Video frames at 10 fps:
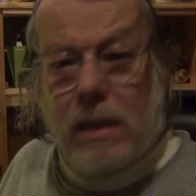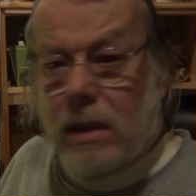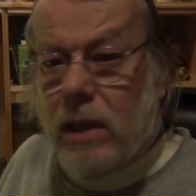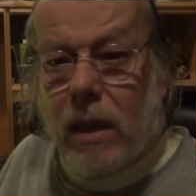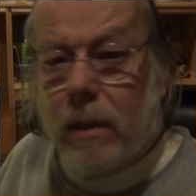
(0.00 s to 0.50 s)

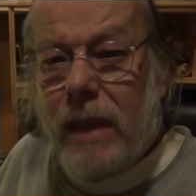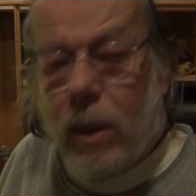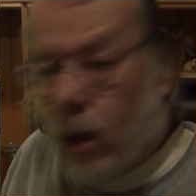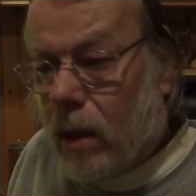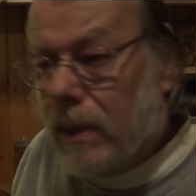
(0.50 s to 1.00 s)
Jeremy
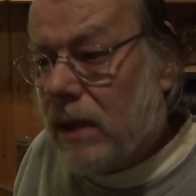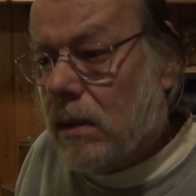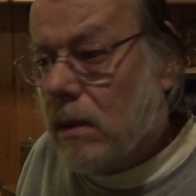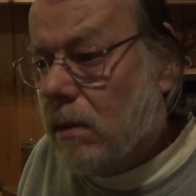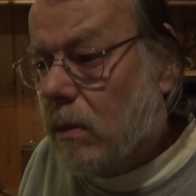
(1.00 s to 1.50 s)

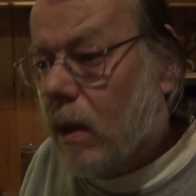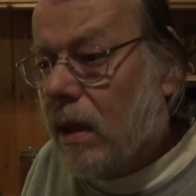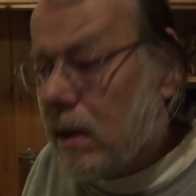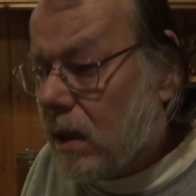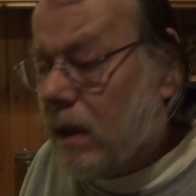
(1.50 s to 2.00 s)
Corbyn
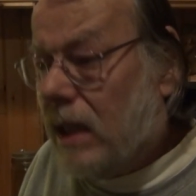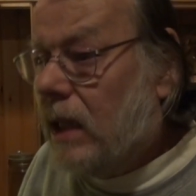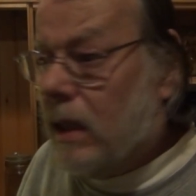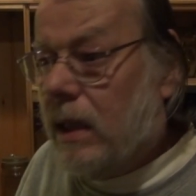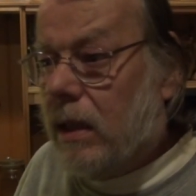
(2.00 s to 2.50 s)
was
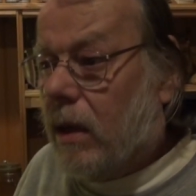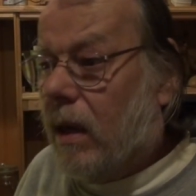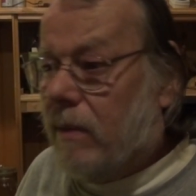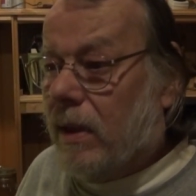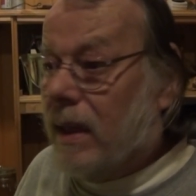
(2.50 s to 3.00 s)
the leader
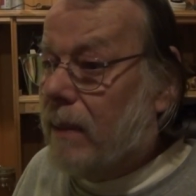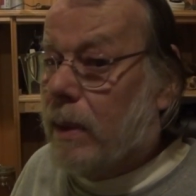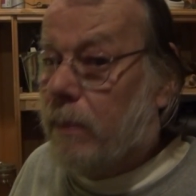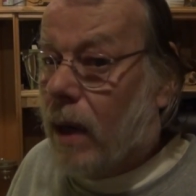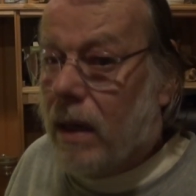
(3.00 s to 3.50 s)
of the
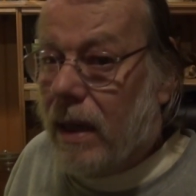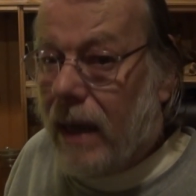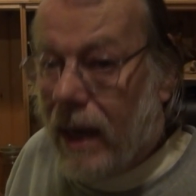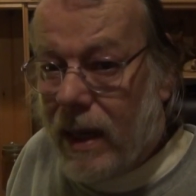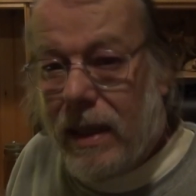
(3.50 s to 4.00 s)
Labour
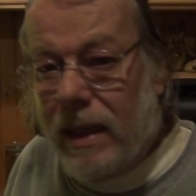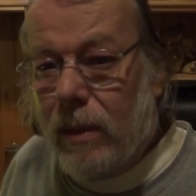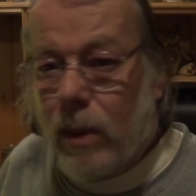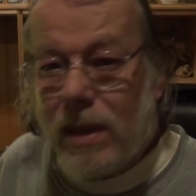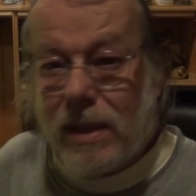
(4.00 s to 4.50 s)
Party, and he
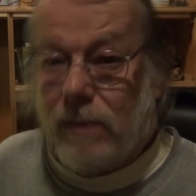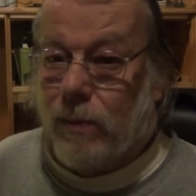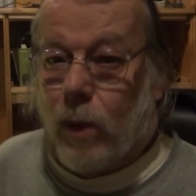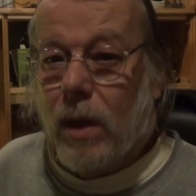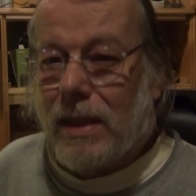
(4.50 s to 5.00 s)
was
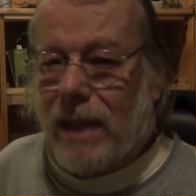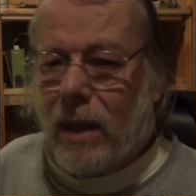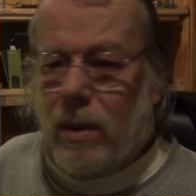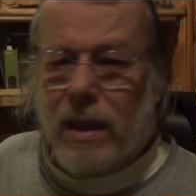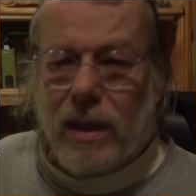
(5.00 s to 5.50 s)
forced
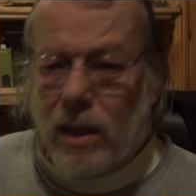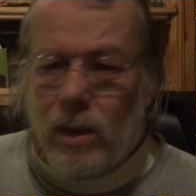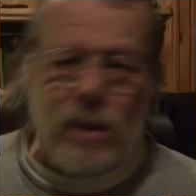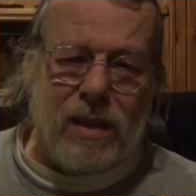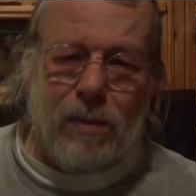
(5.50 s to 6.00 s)
out and accused of